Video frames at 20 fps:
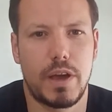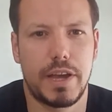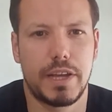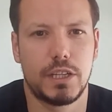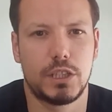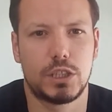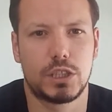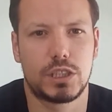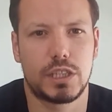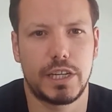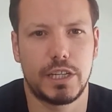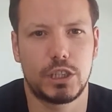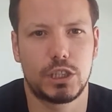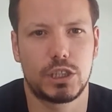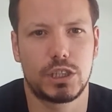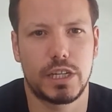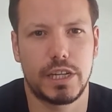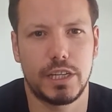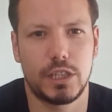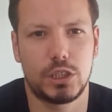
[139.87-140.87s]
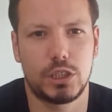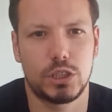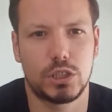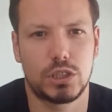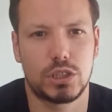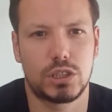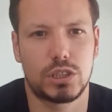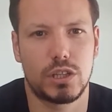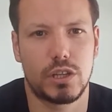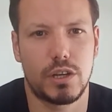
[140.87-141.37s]
ages and ages and
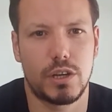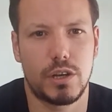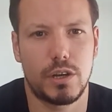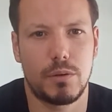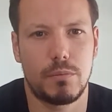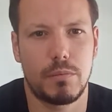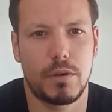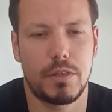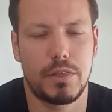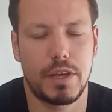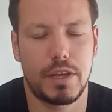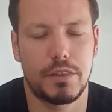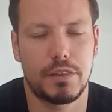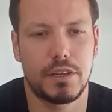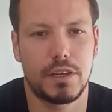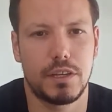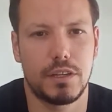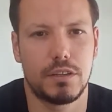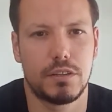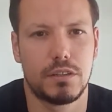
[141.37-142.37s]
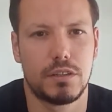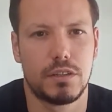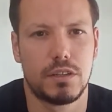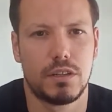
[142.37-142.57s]
ages, and then the